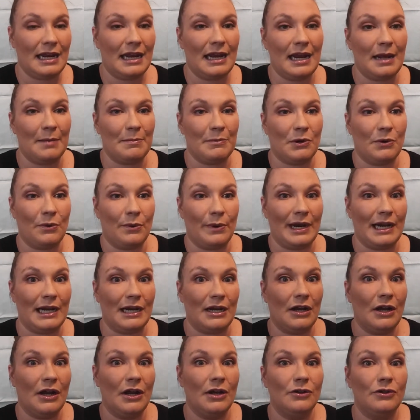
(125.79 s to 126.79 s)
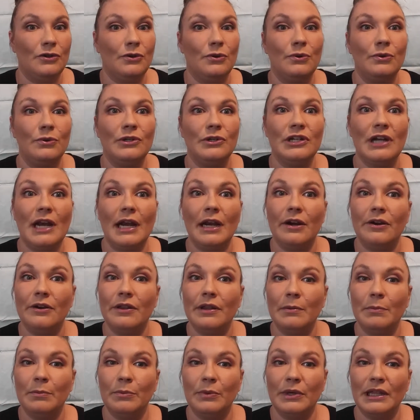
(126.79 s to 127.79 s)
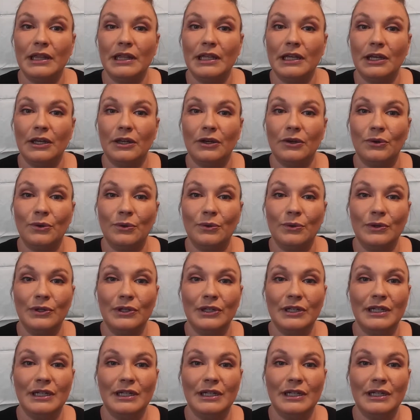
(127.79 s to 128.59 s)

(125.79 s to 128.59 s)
and I'm going to share them with you.